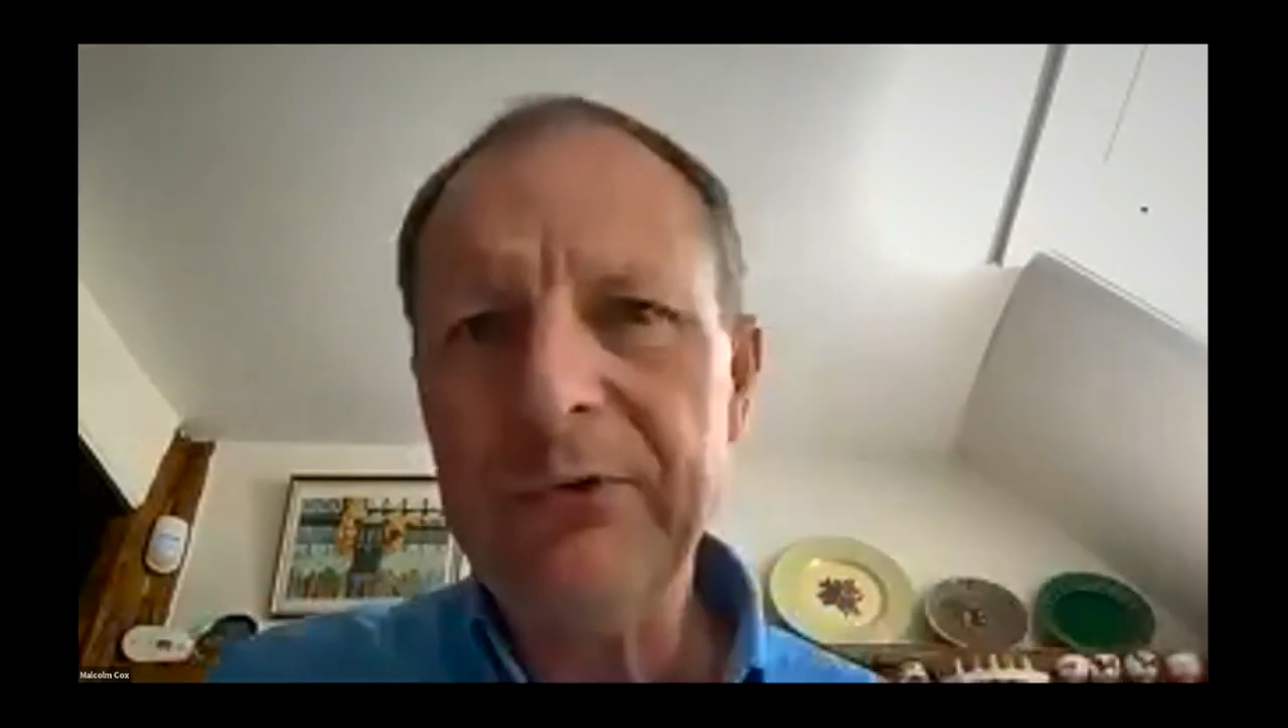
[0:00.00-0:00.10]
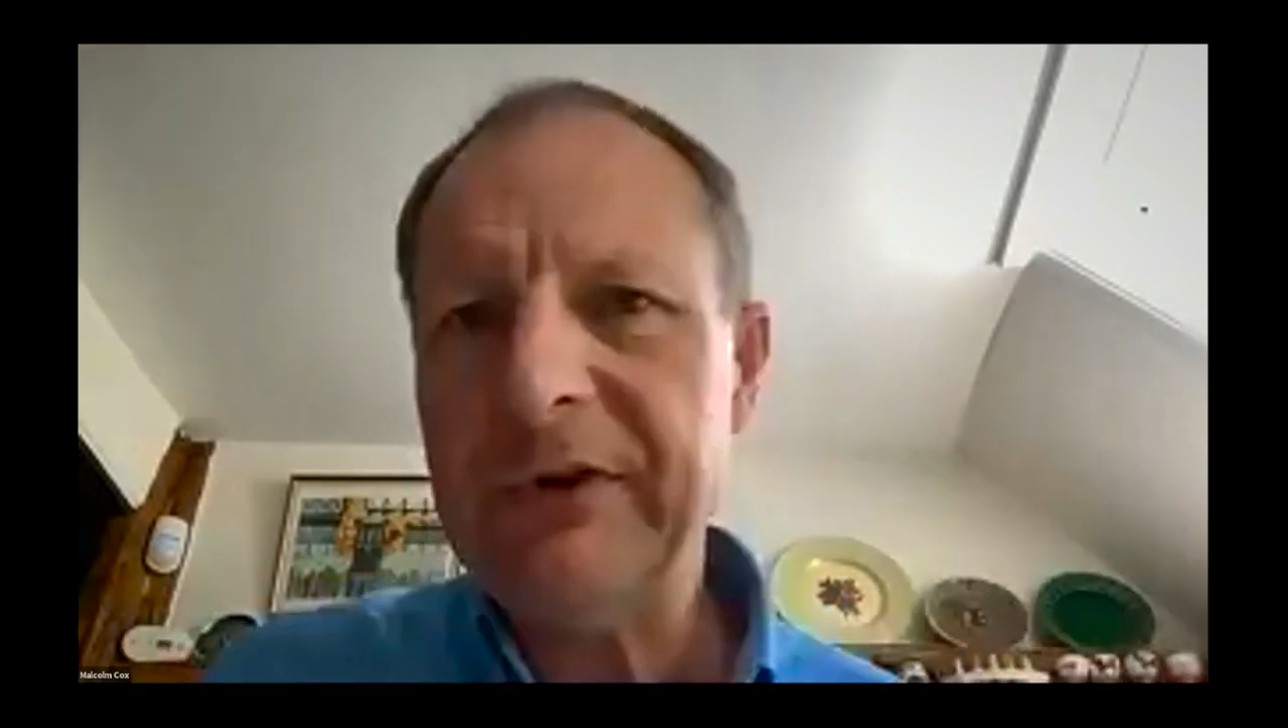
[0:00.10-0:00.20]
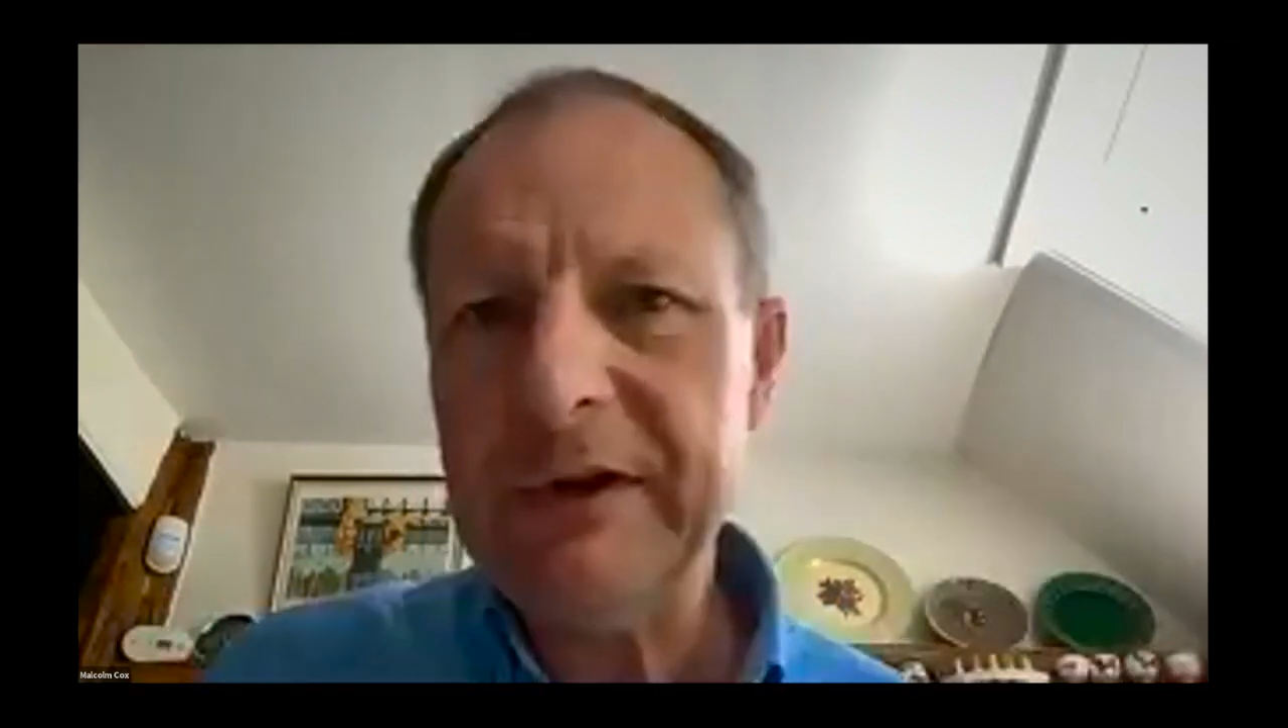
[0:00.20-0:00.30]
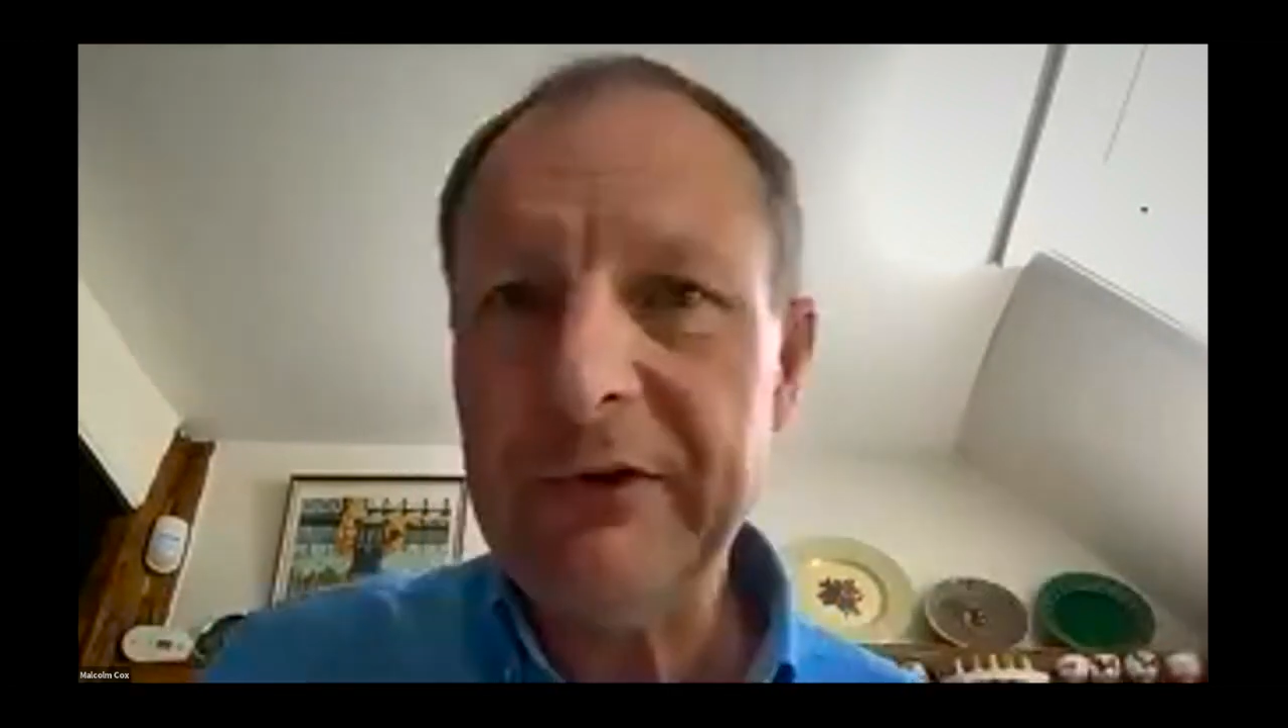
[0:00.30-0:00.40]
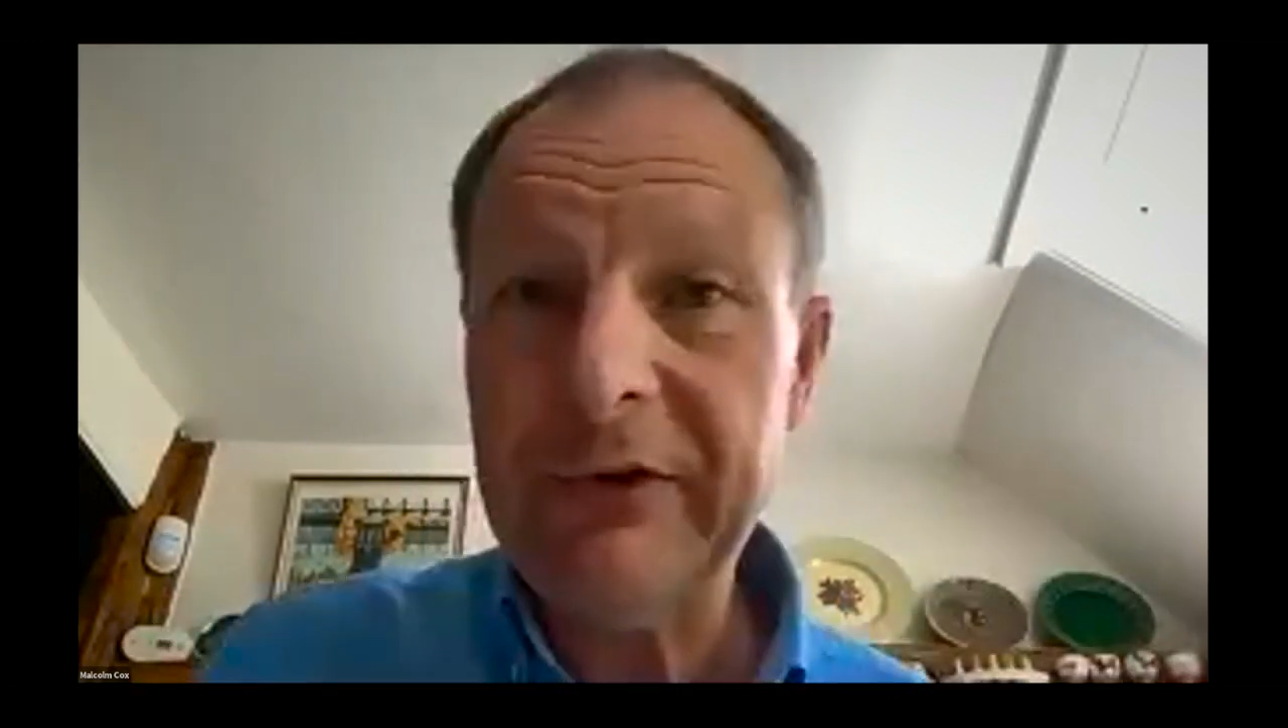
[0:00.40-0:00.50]

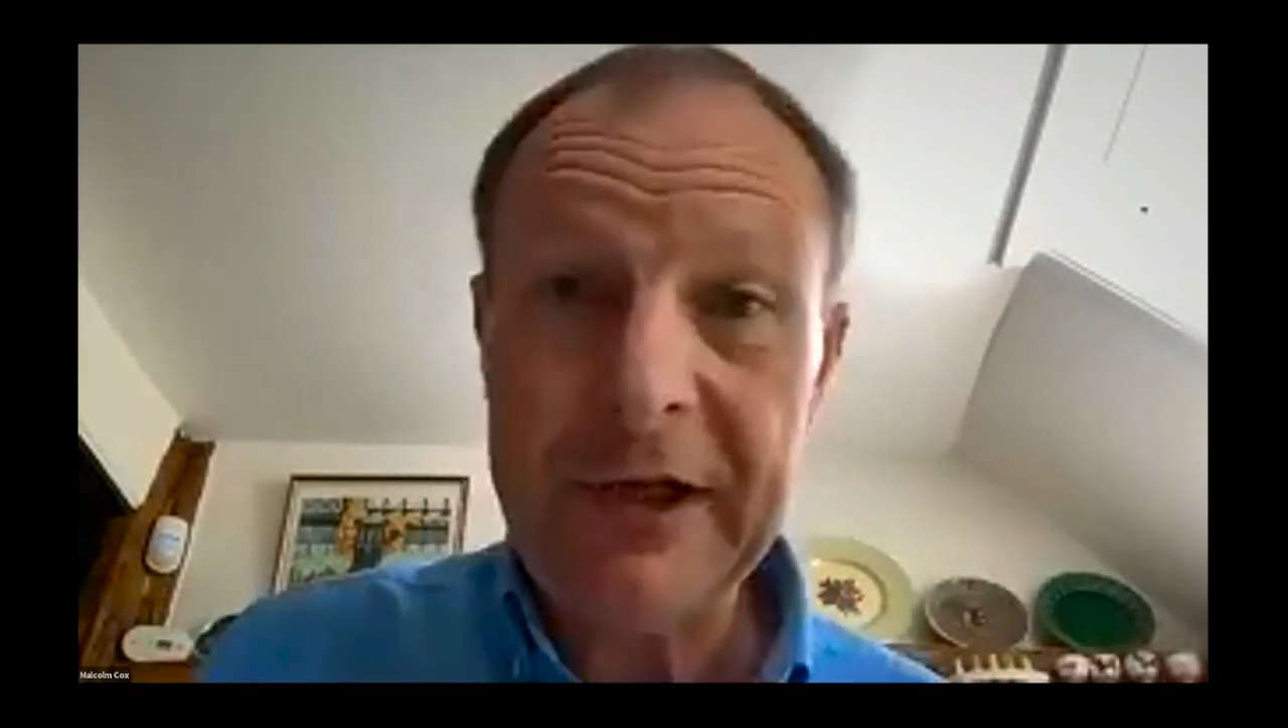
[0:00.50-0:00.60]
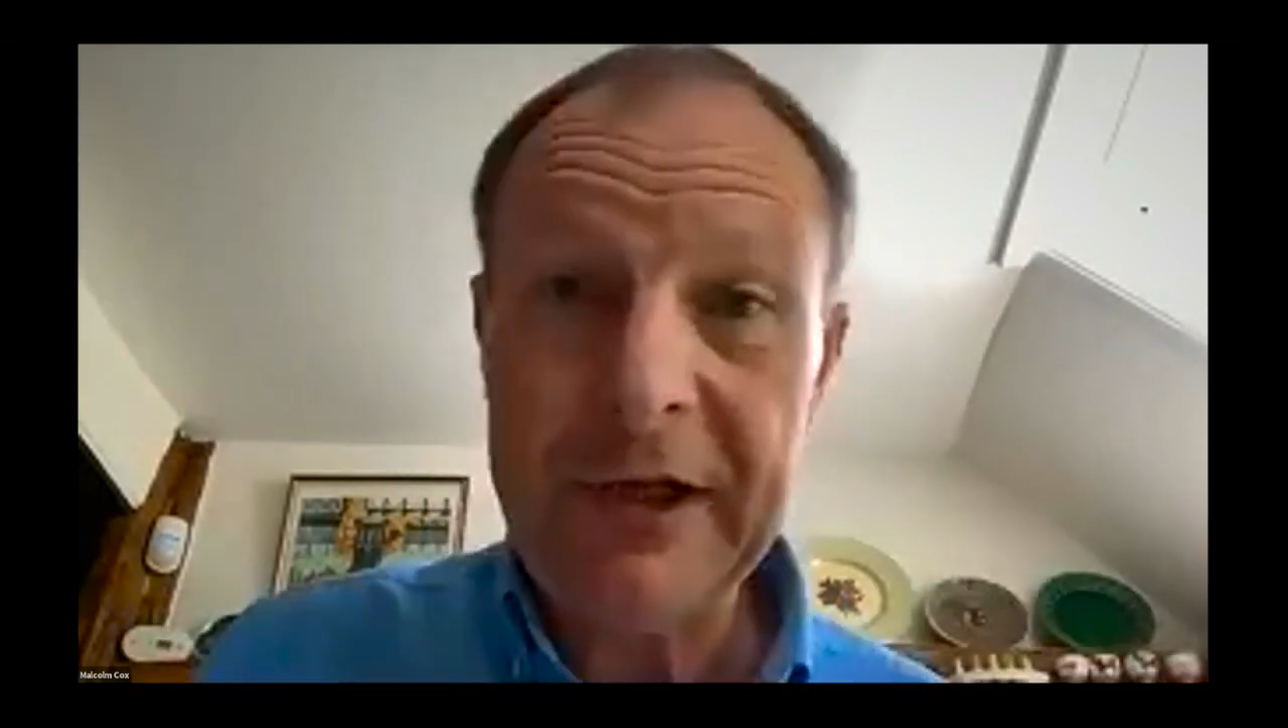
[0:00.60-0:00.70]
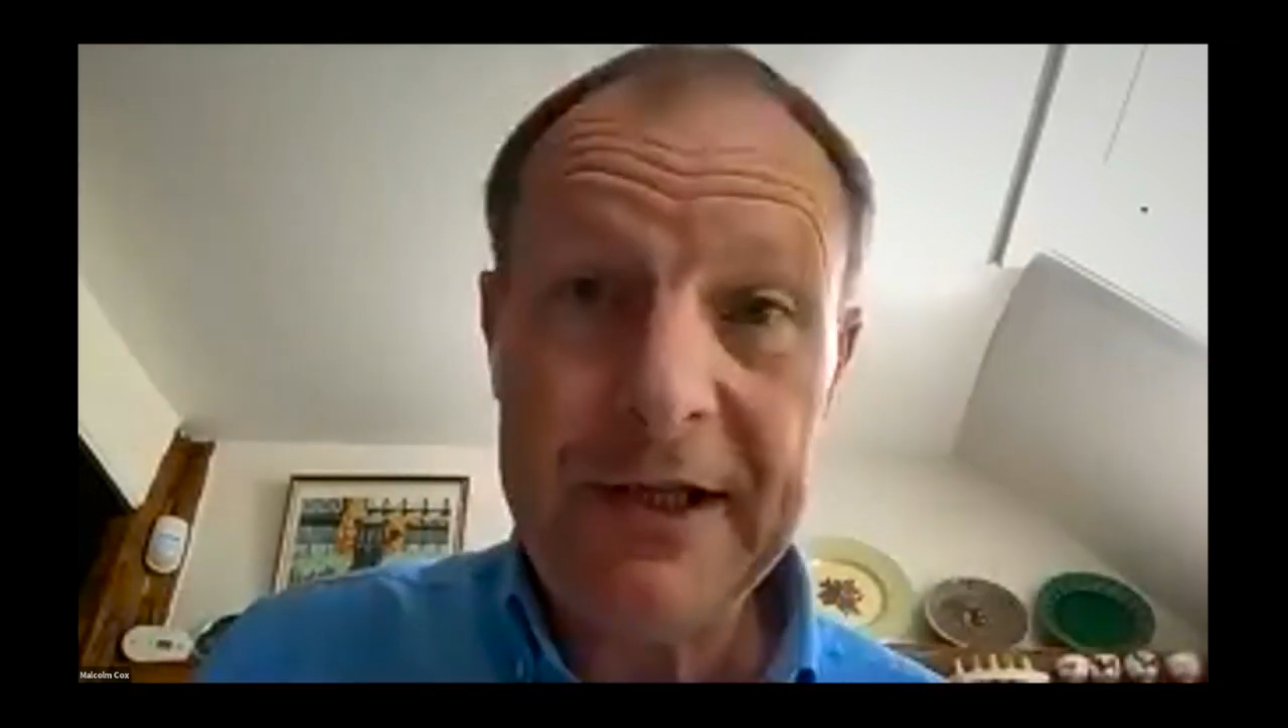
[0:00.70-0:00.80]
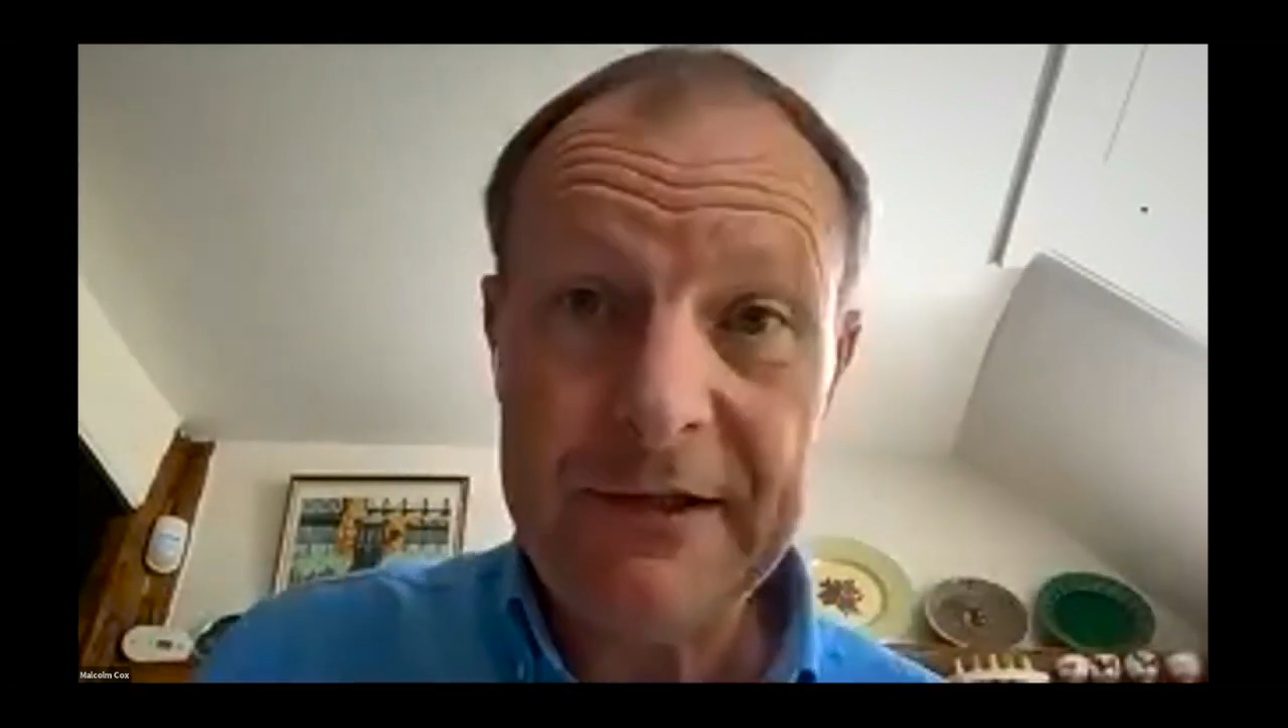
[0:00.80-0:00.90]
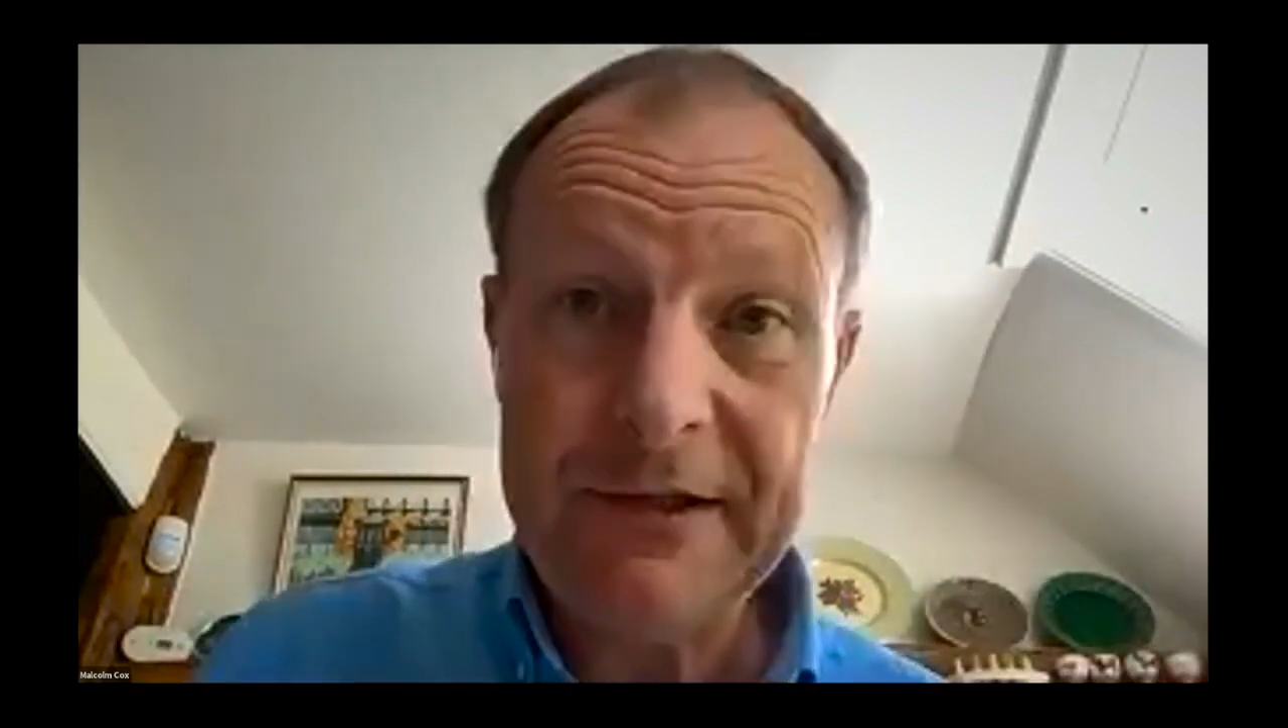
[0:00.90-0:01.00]
series on
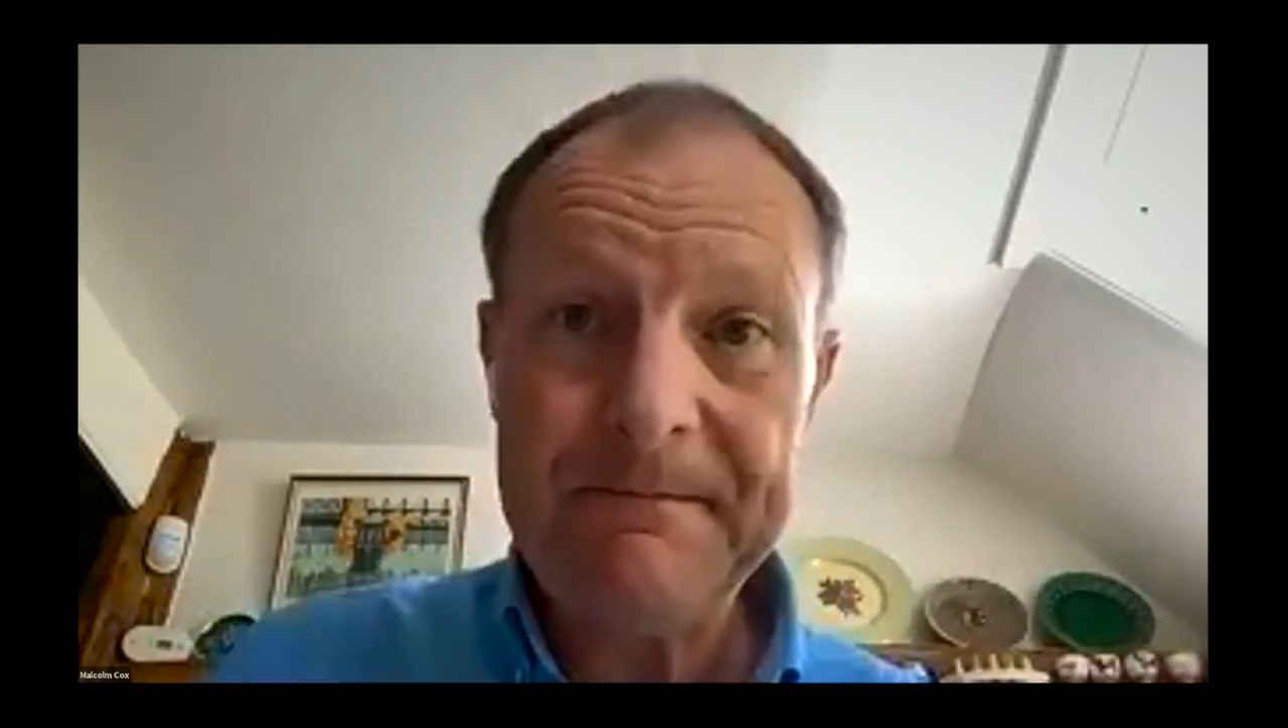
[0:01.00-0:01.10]
Elijah,